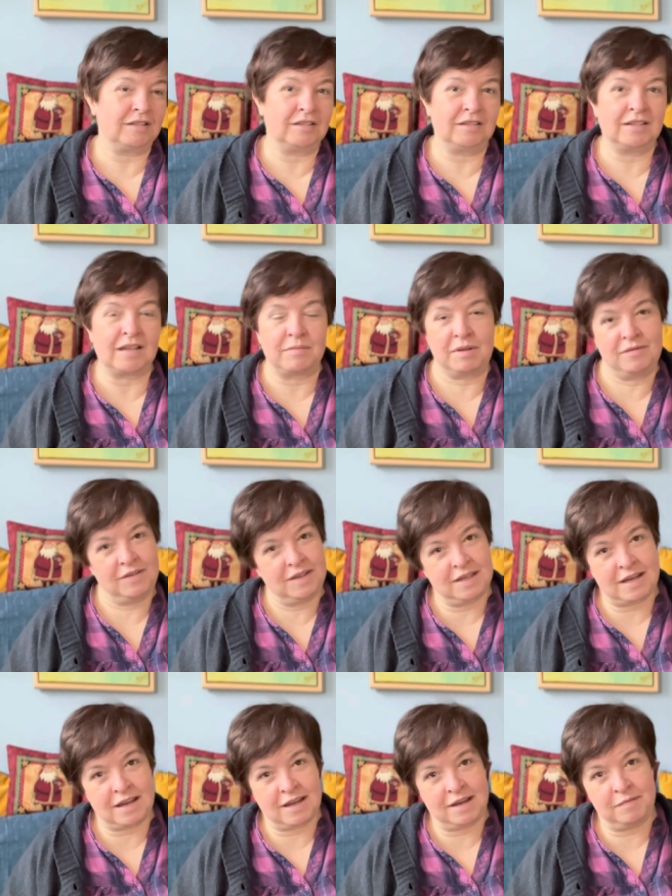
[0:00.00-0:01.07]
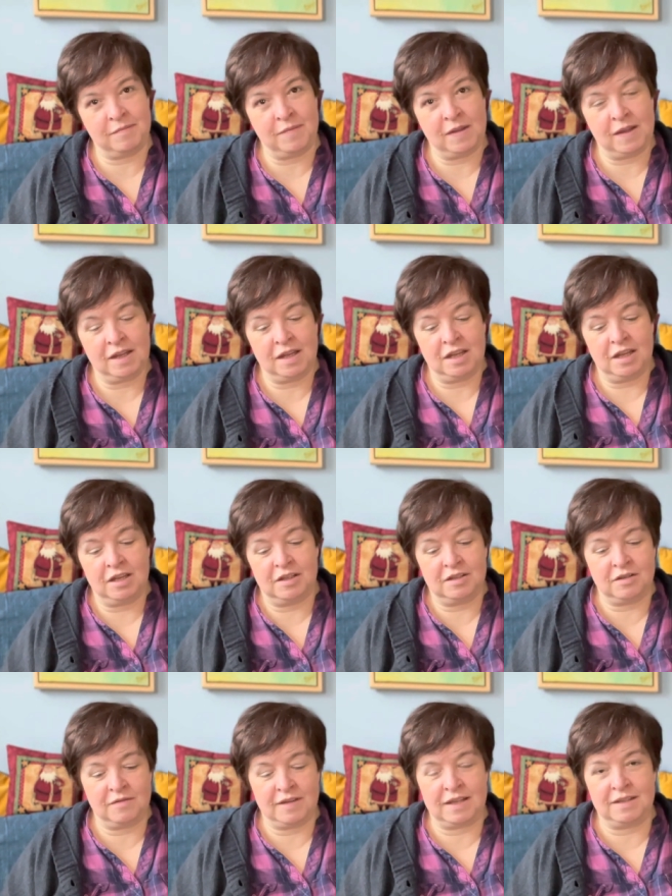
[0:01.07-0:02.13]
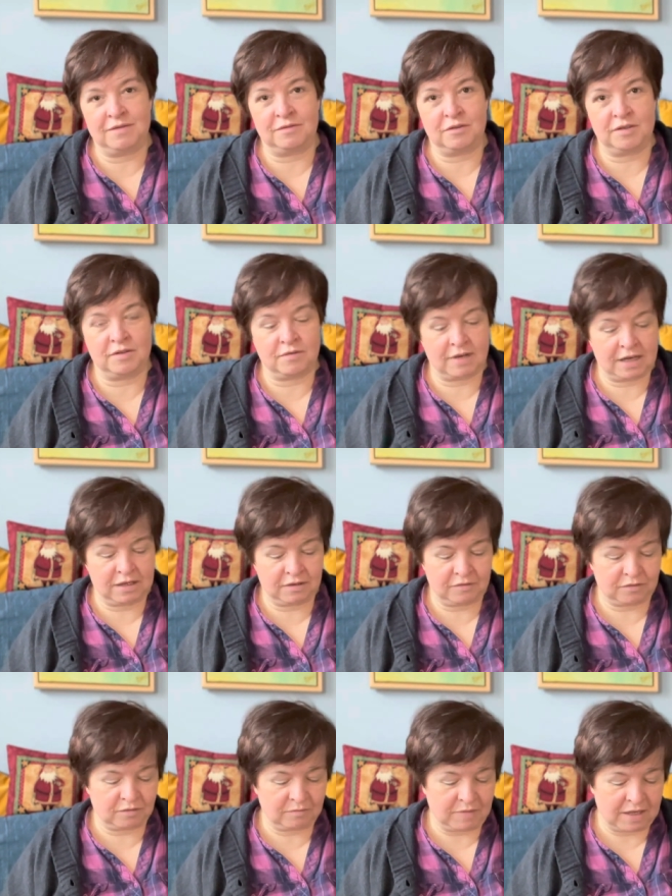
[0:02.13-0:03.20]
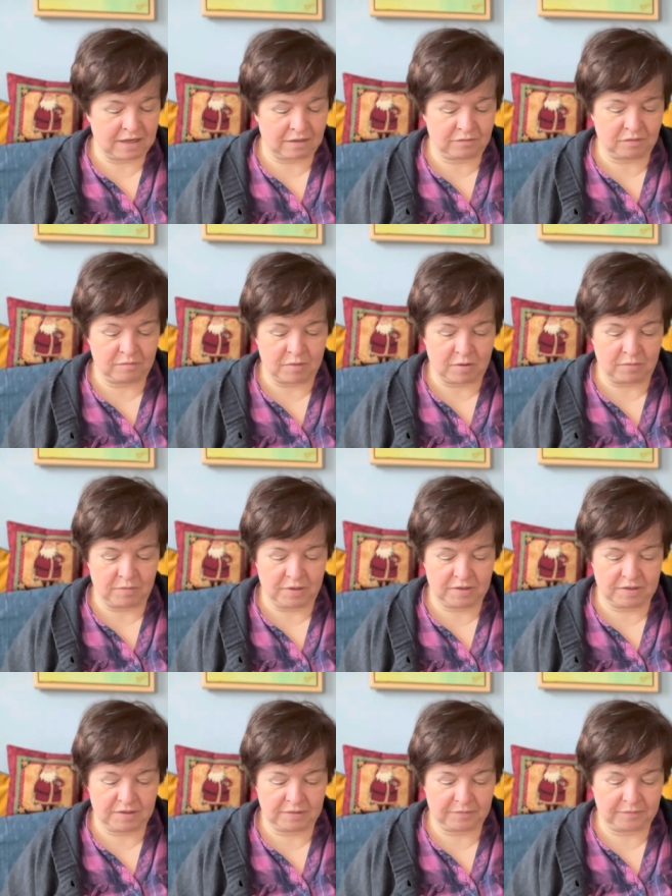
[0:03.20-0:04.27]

double the time. So that's frustrating for me at the moment.